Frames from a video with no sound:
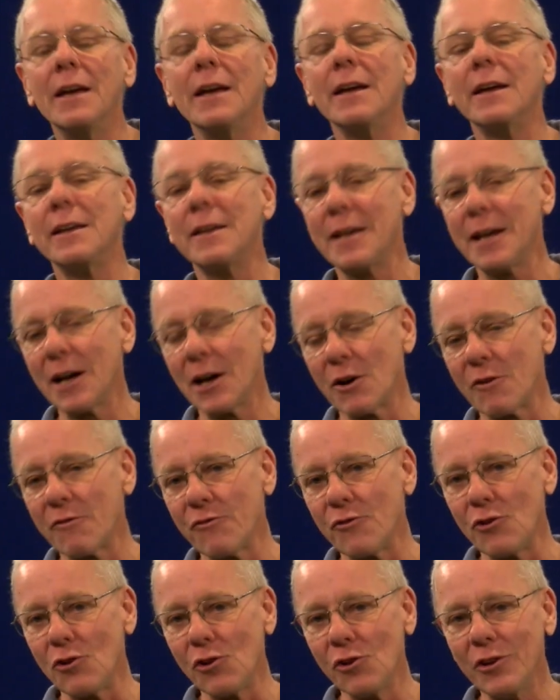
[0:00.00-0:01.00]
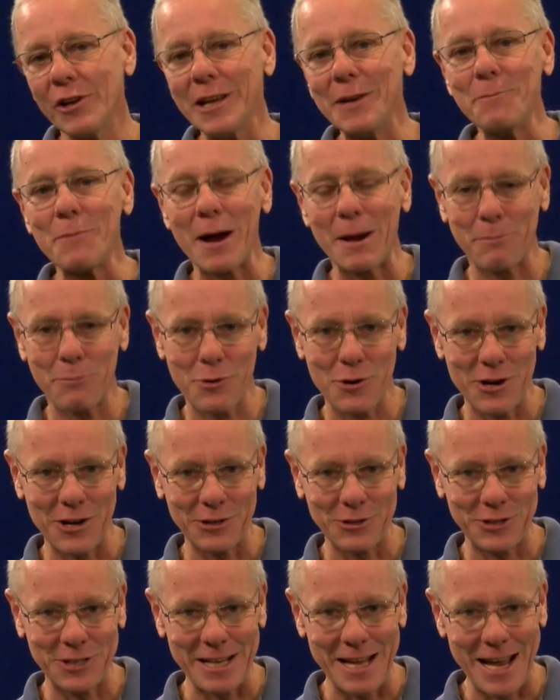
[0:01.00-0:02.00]
careful in my
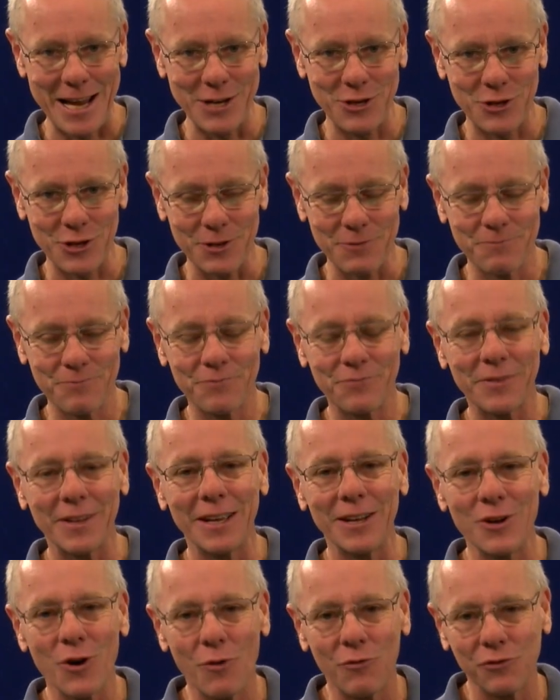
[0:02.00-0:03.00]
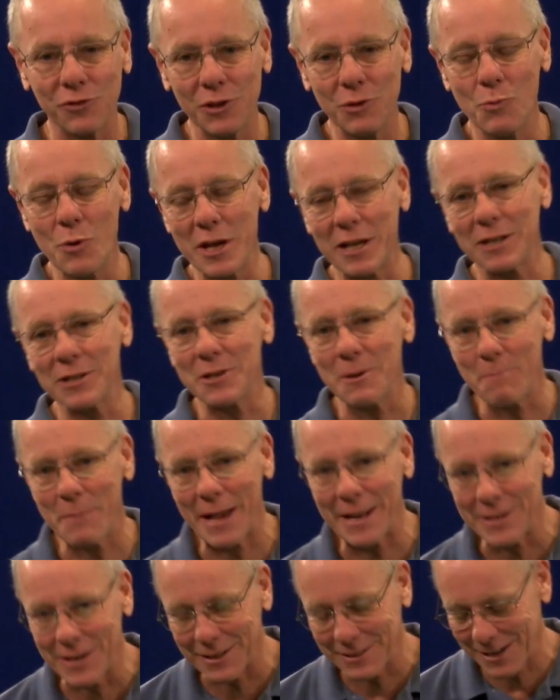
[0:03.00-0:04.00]
pronunciation, and hopefully we can depend
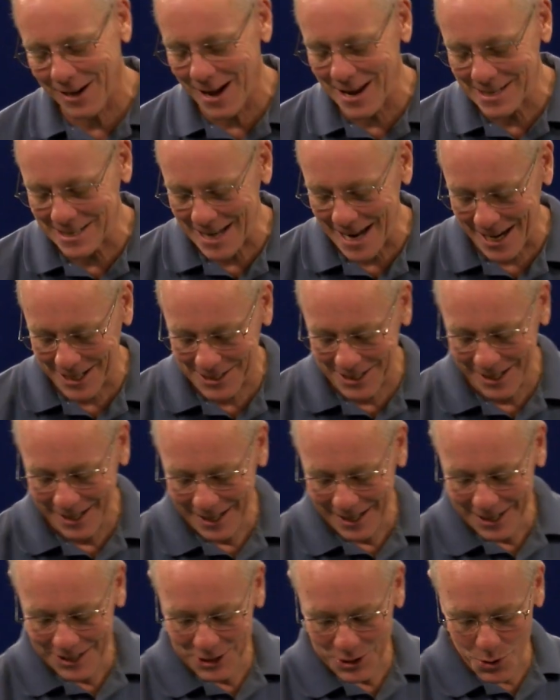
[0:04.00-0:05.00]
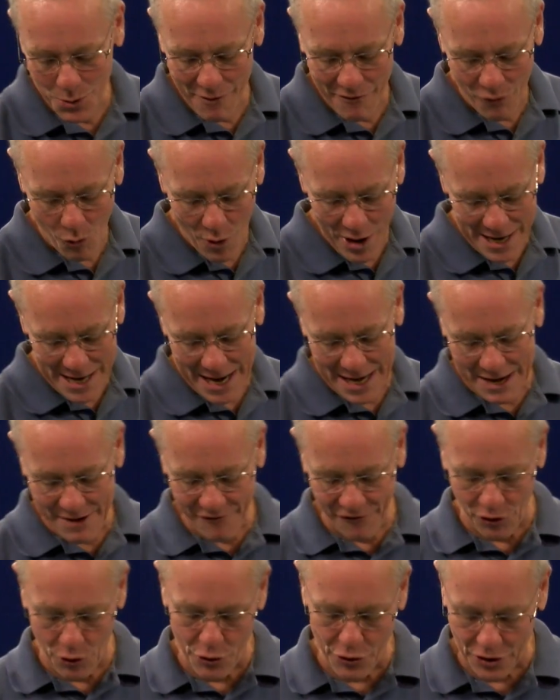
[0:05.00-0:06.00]
on context to avoid any
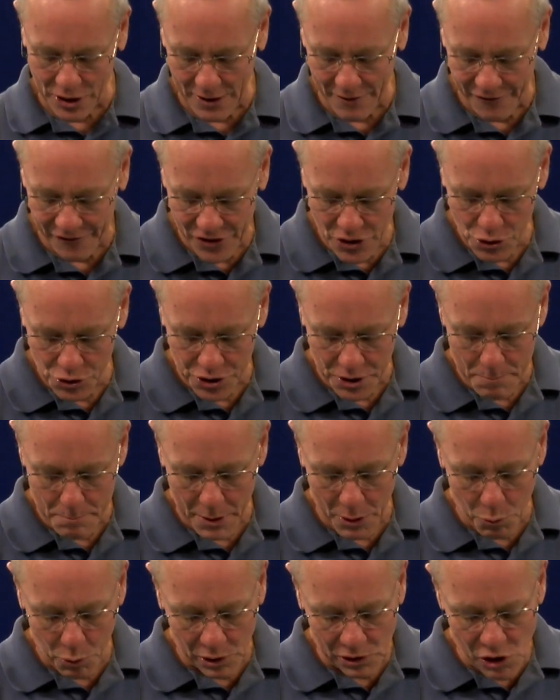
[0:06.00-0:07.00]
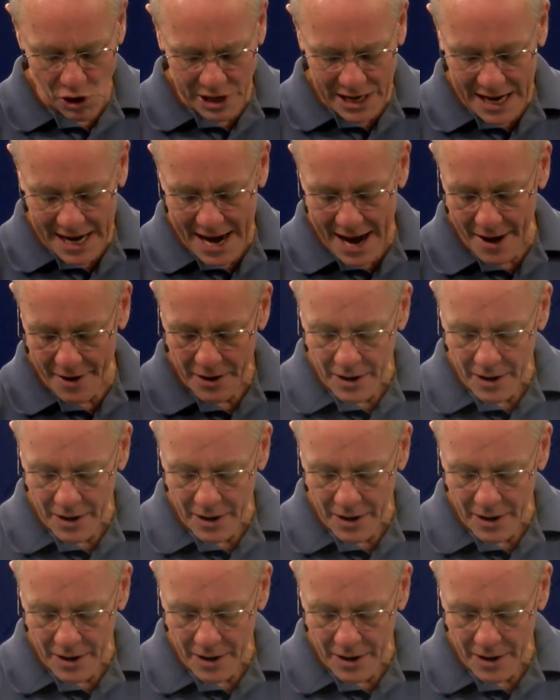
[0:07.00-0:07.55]
further confusion. But we're looking at